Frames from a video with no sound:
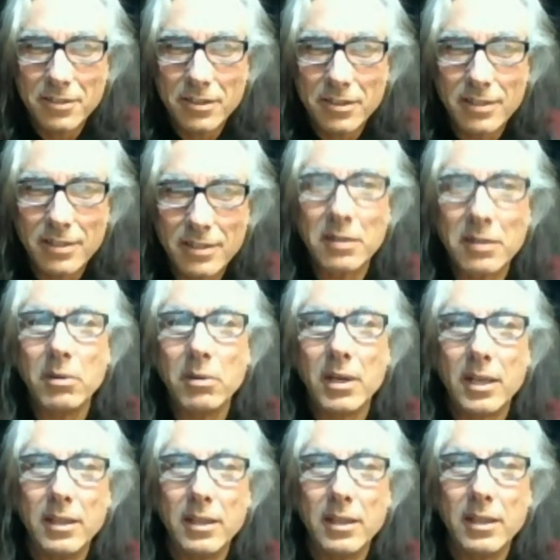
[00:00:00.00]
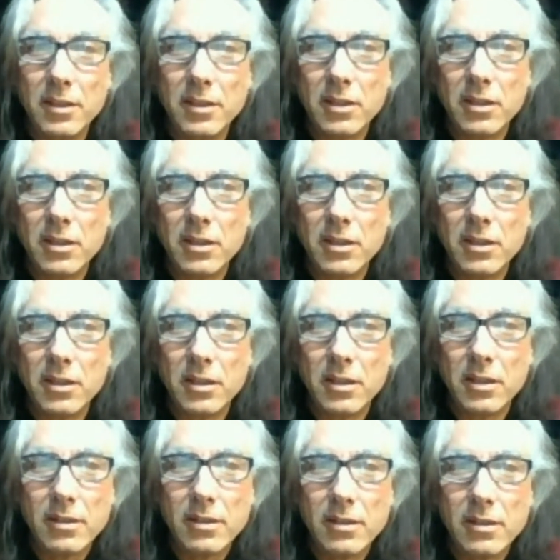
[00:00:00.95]
I'll tell you what,
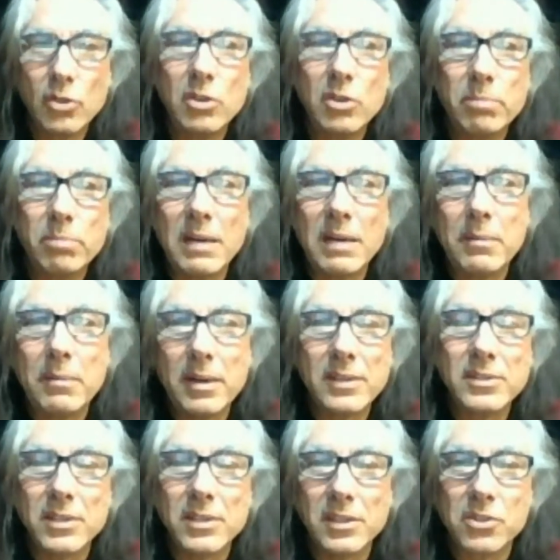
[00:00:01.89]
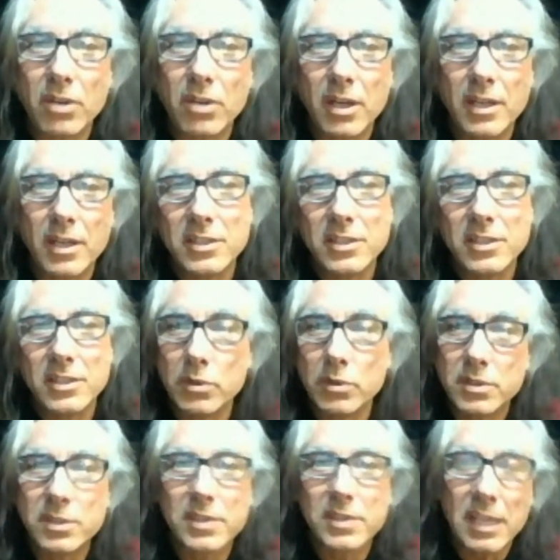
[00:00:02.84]
you can buy my son's truck, and we'll
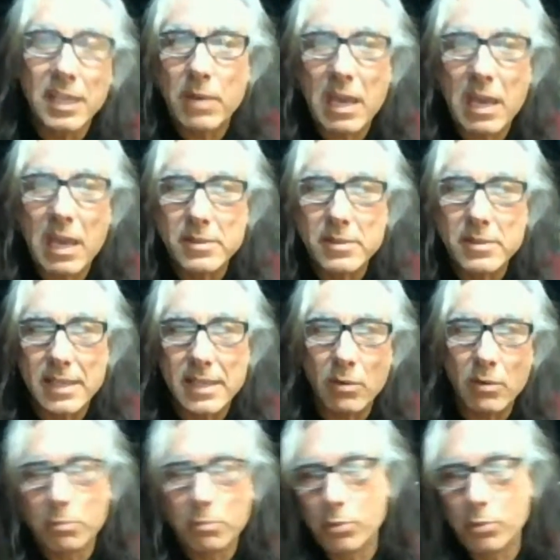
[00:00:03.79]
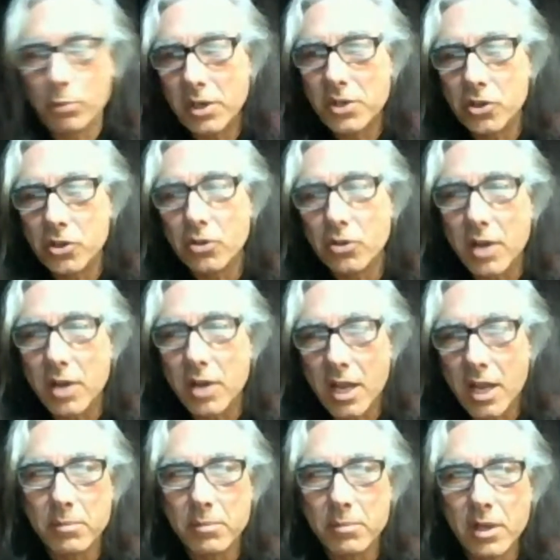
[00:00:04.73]
just take payments out. We'll put it in your
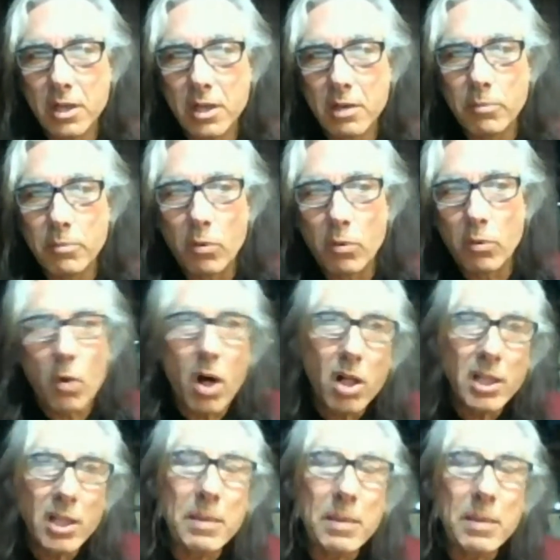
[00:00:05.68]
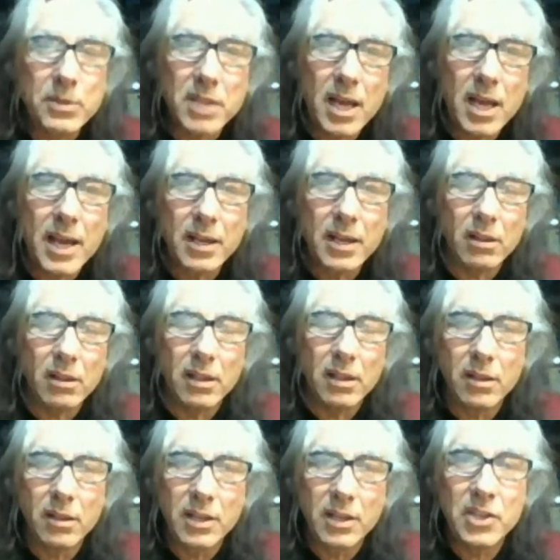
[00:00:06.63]
name, but I'll keep the title
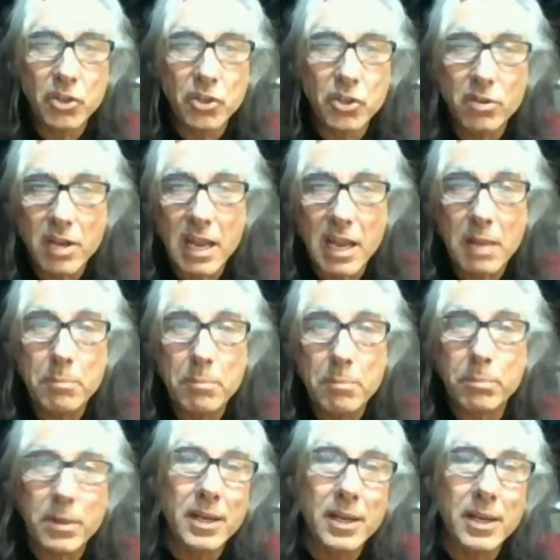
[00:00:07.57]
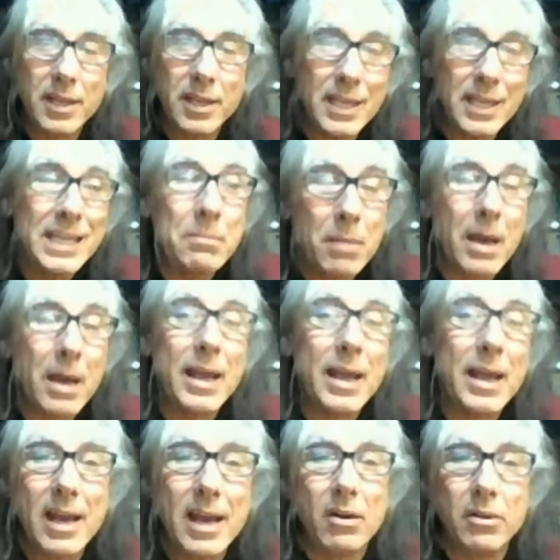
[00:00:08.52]
in your name, but in my
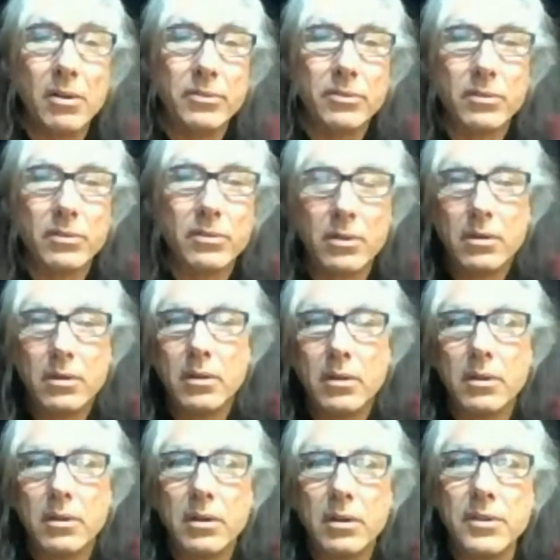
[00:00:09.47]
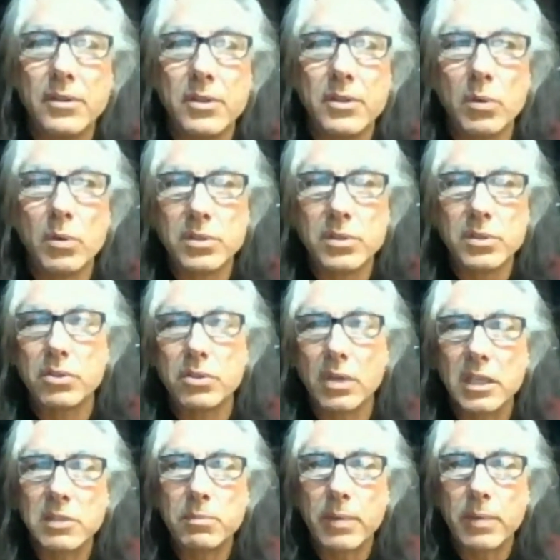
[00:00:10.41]
house. And then once the
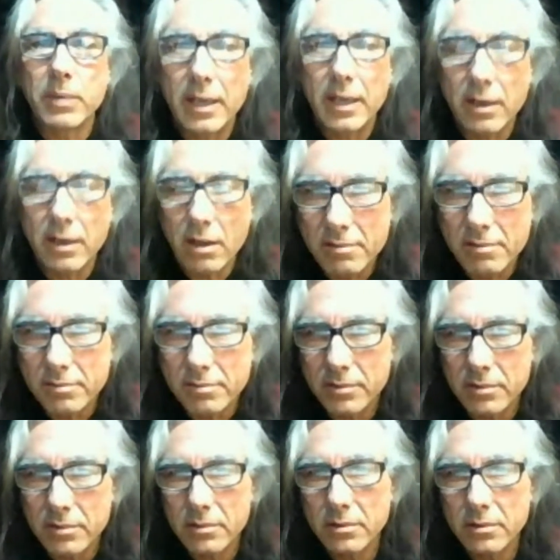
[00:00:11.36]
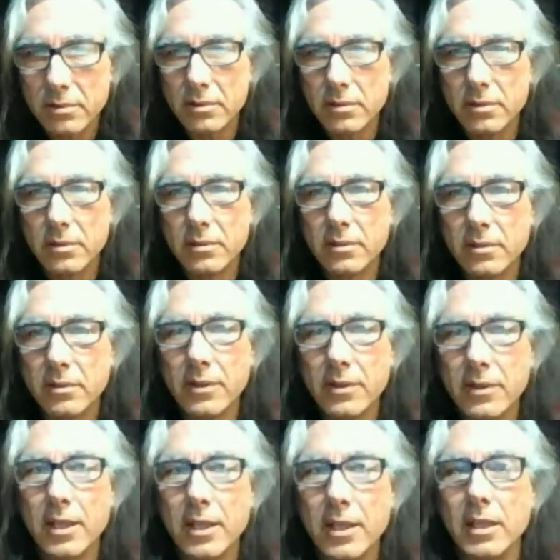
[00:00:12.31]
truck's paid off,
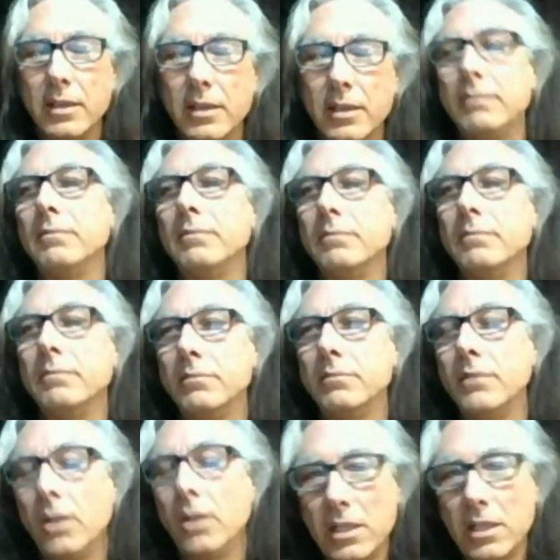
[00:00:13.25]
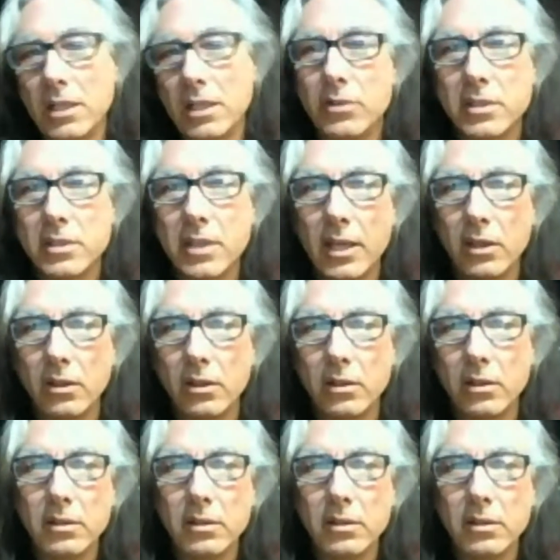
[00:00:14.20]
then I'll give you the title."